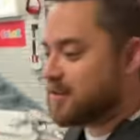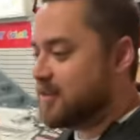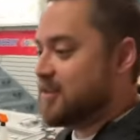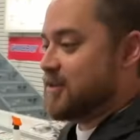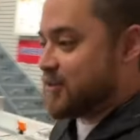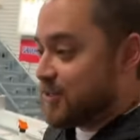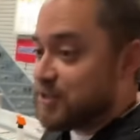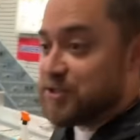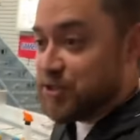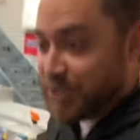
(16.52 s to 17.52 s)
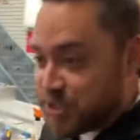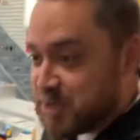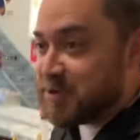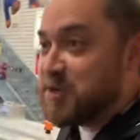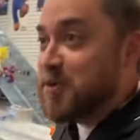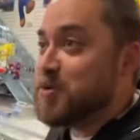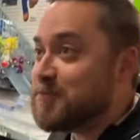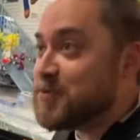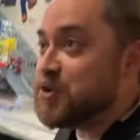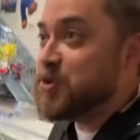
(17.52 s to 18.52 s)
hear you. Zika doo doo
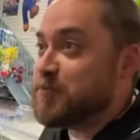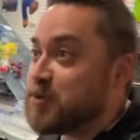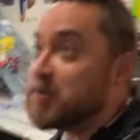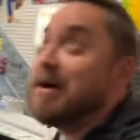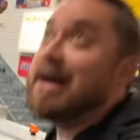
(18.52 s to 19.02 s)
boo boo.